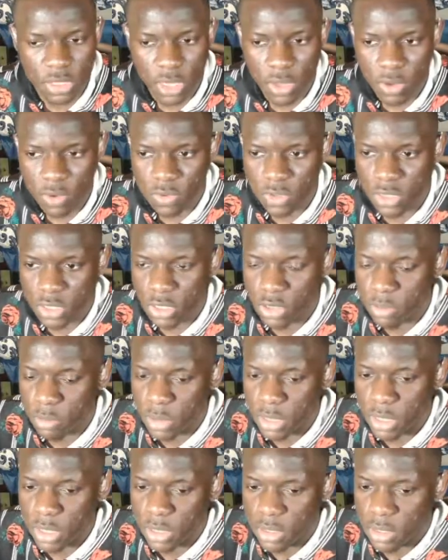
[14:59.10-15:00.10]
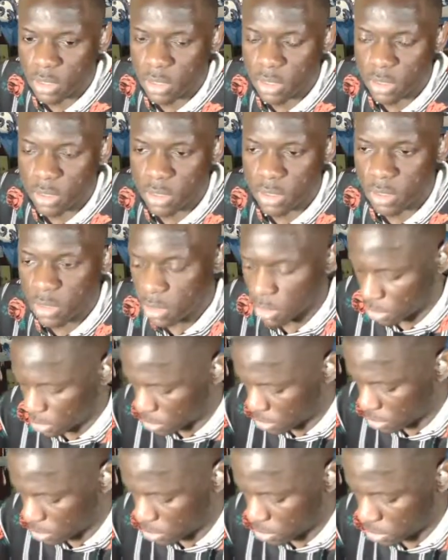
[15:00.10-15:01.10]
Yeah, like 1v1 against a ruler,
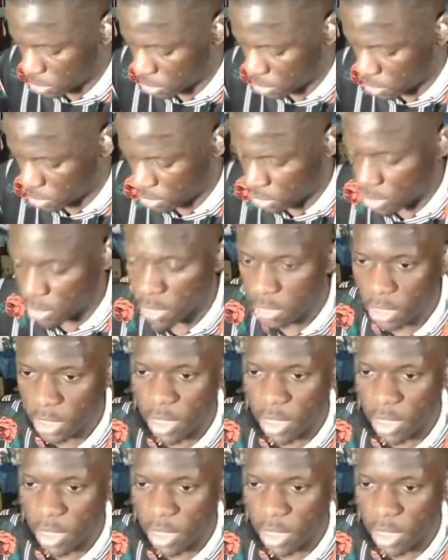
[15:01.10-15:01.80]
he does it, bro. Like